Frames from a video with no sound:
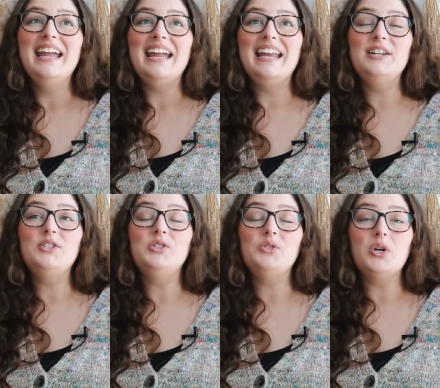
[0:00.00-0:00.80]
It
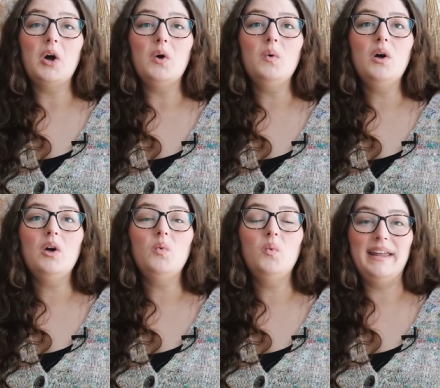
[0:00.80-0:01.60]
is so
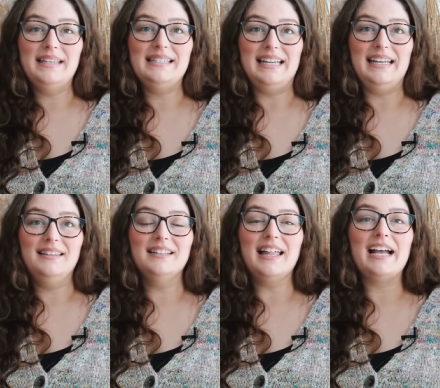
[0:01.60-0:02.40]
windy
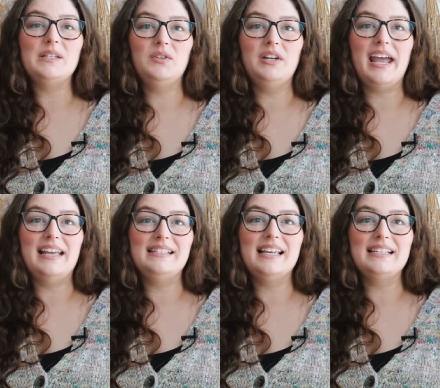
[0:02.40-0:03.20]
the last few
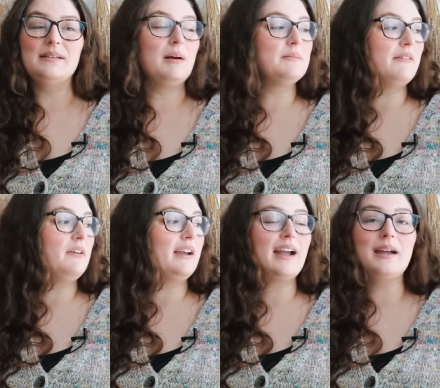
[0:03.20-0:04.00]
days that sometimes I
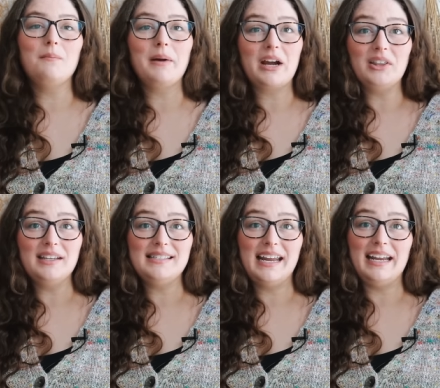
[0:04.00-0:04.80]
feel like I can barely
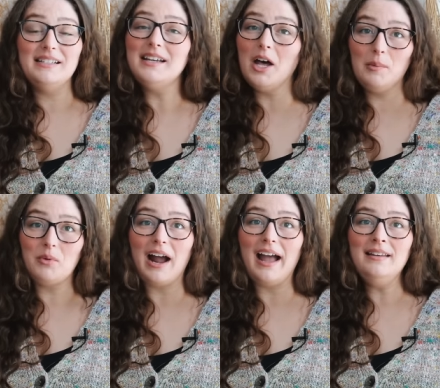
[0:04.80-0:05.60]
stand
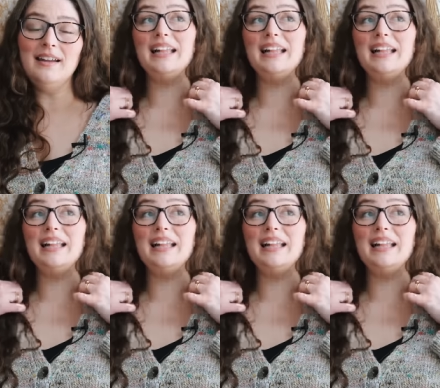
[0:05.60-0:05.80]
upright.